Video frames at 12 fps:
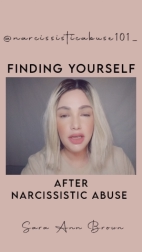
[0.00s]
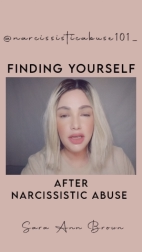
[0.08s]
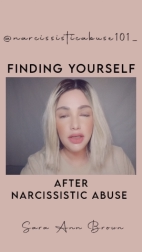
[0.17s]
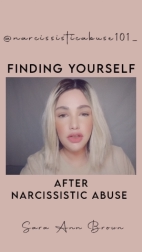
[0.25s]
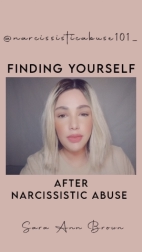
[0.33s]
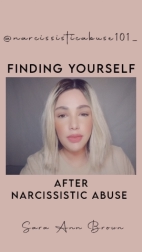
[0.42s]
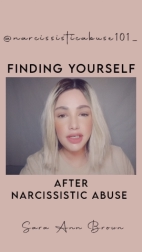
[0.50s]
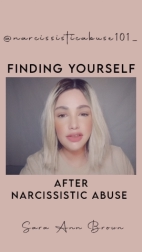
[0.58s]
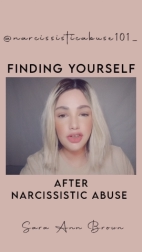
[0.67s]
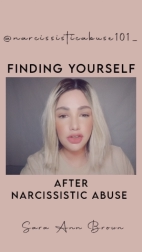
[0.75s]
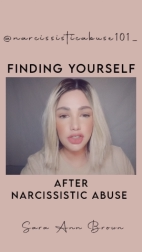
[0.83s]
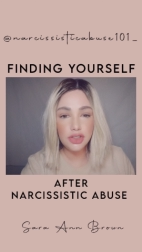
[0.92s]
you may
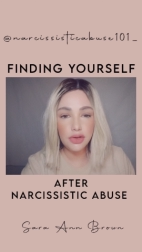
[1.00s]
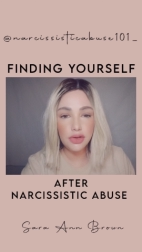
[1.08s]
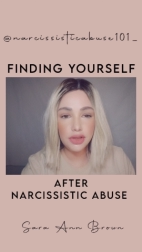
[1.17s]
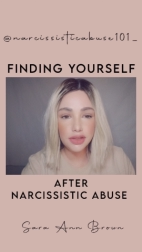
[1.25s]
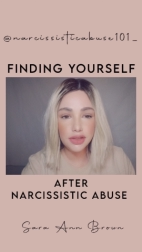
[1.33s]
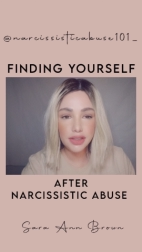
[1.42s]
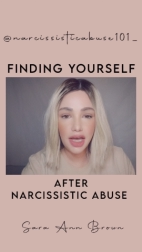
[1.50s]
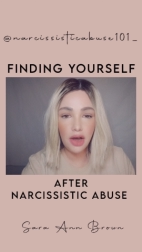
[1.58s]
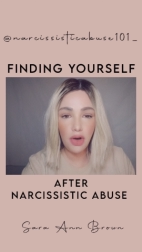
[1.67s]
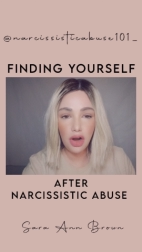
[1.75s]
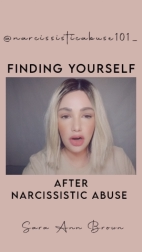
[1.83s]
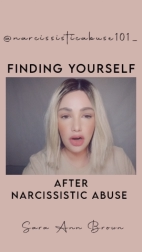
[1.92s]
start to notice how
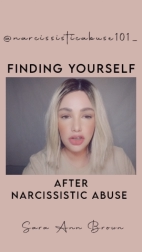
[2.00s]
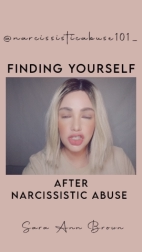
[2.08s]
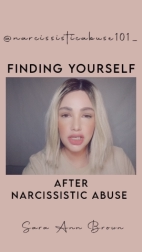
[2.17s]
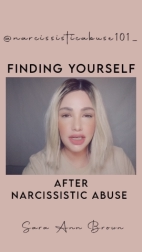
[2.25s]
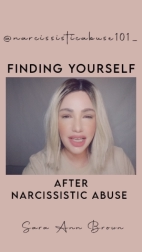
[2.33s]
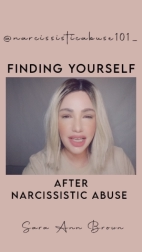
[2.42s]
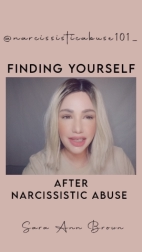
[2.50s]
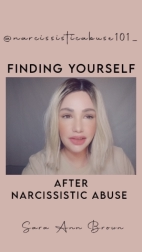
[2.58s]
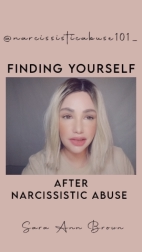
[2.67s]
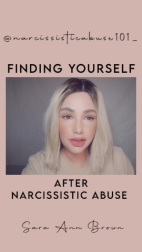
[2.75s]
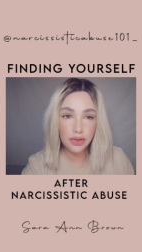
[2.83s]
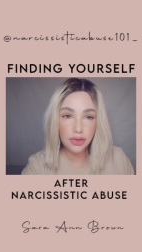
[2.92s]
harsh and
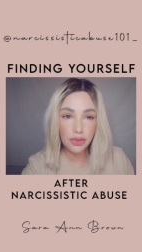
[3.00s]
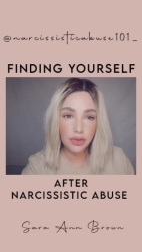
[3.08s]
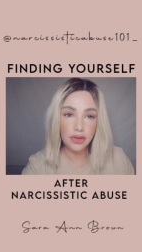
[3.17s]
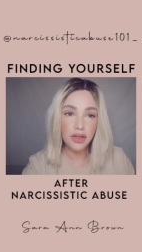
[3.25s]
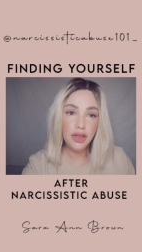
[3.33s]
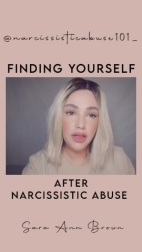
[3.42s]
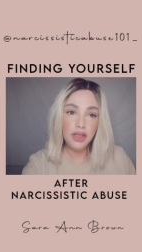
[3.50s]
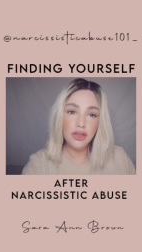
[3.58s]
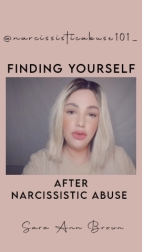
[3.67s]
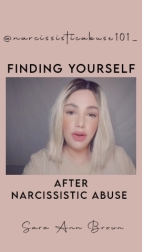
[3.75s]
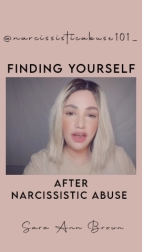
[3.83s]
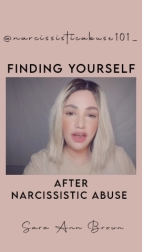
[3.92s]
analytical
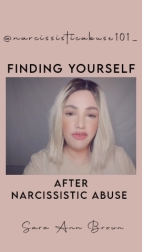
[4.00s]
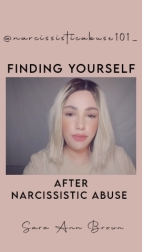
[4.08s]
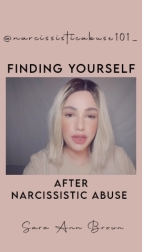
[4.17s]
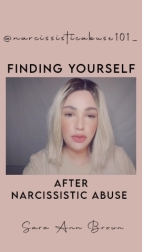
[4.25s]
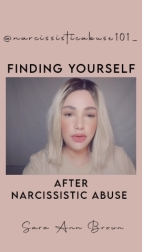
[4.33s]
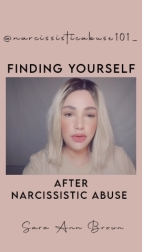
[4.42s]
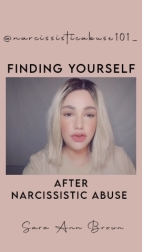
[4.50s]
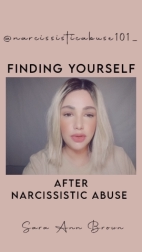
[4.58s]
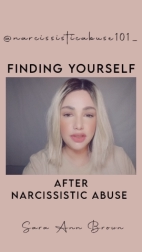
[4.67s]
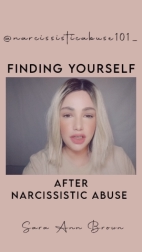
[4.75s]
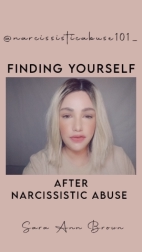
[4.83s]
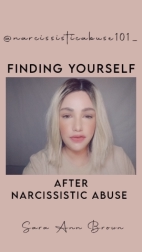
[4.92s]
you have been with
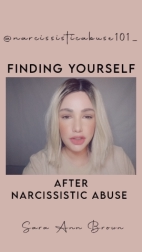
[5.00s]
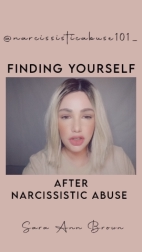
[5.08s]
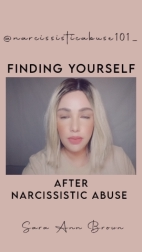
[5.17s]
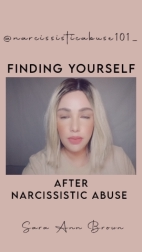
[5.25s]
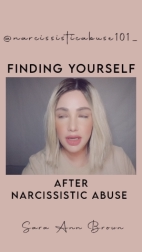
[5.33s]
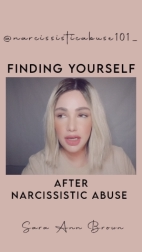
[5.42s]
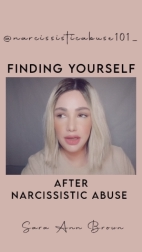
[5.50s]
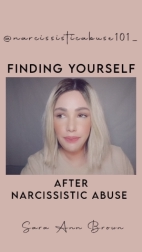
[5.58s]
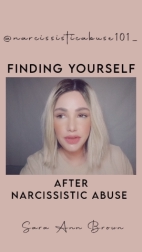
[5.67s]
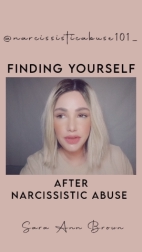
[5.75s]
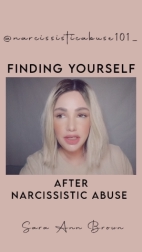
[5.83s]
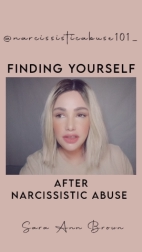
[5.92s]
yourself, and you may
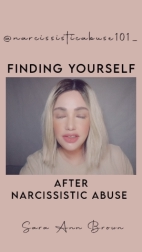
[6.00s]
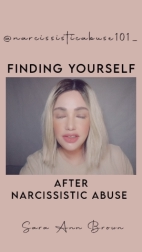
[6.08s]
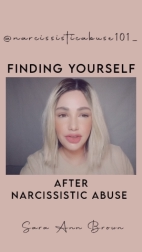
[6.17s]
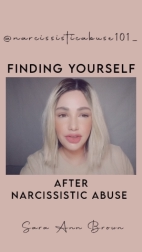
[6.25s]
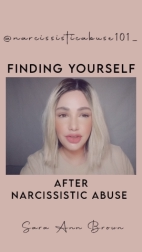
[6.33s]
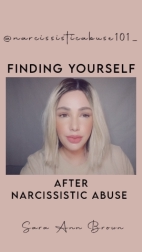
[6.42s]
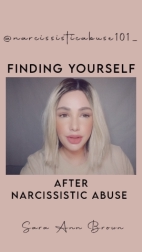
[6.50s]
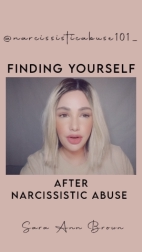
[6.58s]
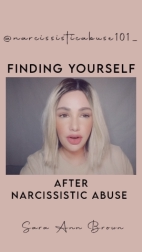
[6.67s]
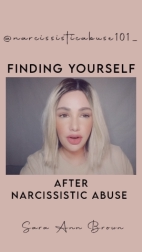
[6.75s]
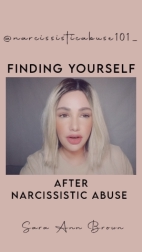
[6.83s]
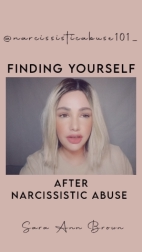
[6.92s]
start to
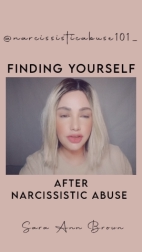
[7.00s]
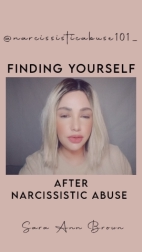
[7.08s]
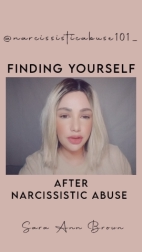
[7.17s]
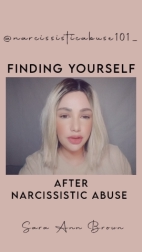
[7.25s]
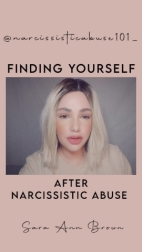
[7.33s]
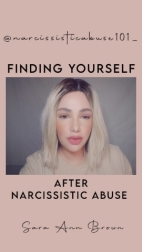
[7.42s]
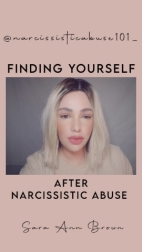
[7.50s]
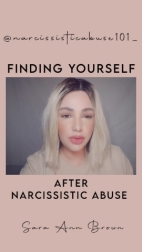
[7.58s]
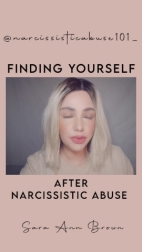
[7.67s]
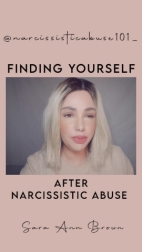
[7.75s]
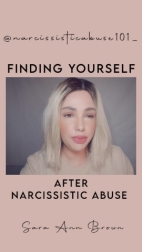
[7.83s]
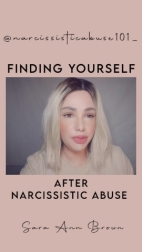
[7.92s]
regard your
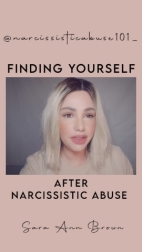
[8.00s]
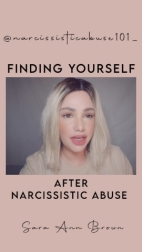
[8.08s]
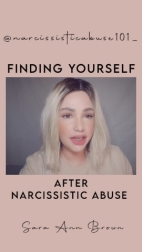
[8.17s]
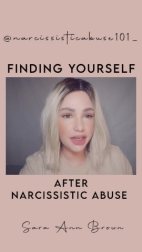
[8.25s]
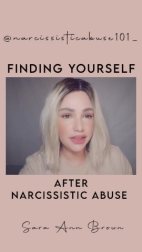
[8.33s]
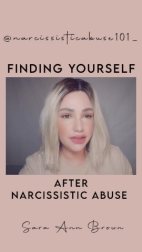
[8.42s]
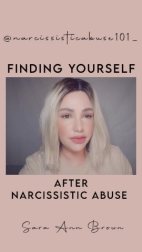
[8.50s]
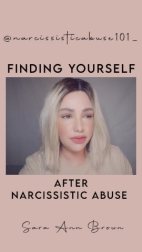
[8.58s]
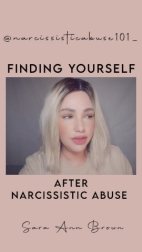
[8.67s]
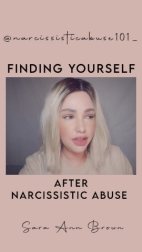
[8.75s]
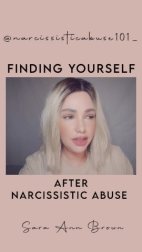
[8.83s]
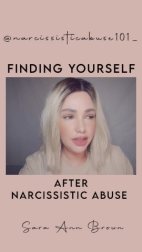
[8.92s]
old
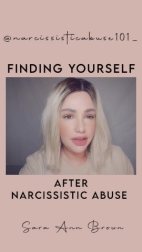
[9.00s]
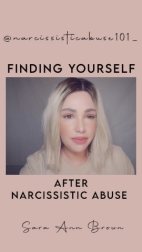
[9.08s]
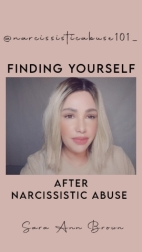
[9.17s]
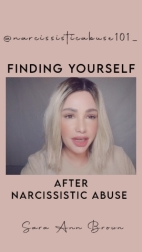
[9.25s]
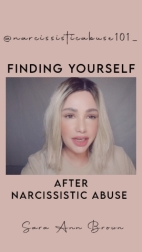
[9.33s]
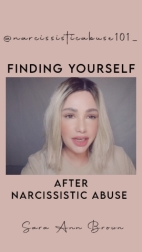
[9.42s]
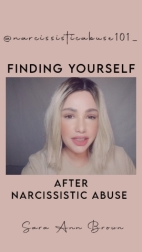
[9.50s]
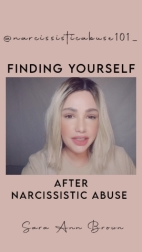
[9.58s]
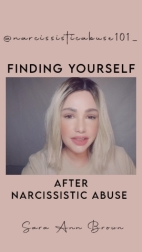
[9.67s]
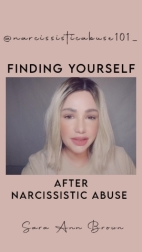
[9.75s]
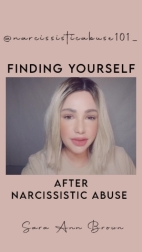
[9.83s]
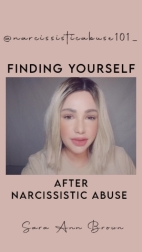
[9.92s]
protective
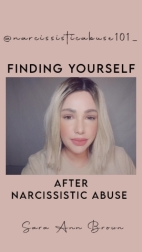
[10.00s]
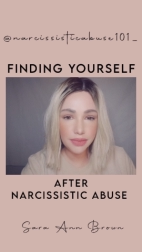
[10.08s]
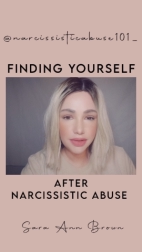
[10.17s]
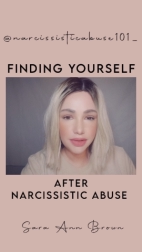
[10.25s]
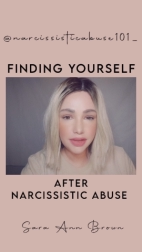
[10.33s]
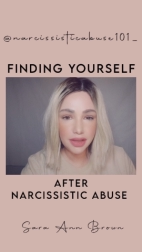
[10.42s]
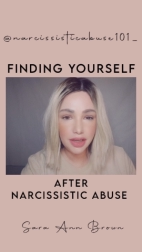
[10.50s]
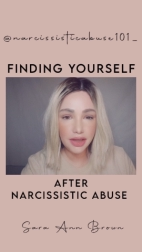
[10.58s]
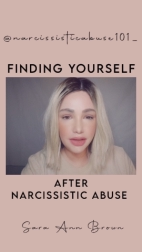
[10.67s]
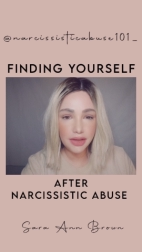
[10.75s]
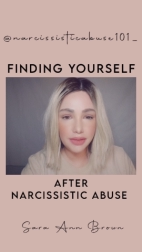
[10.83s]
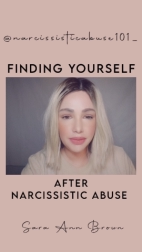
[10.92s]
mechanisms
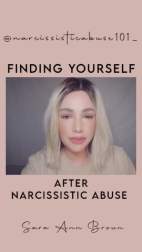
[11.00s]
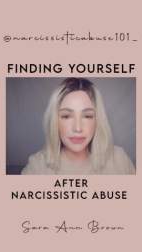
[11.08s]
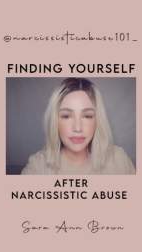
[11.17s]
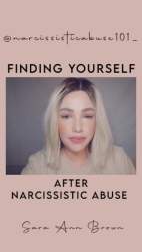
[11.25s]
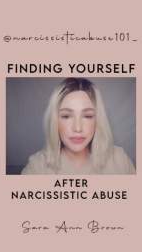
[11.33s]
um,